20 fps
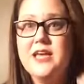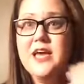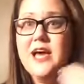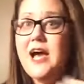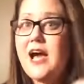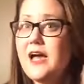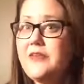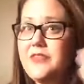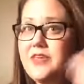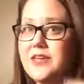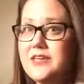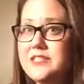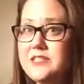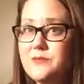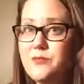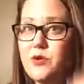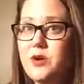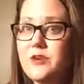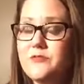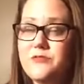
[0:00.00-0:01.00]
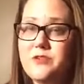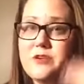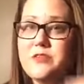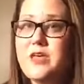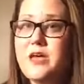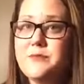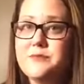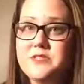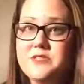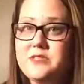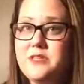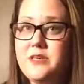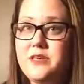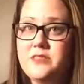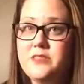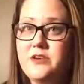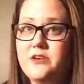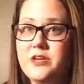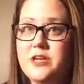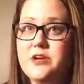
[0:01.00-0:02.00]
I think it's important for them to, in
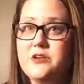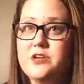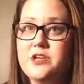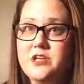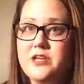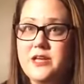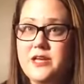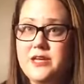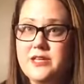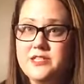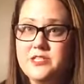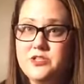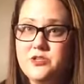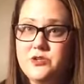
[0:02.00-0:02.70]
their ear, to kind of tune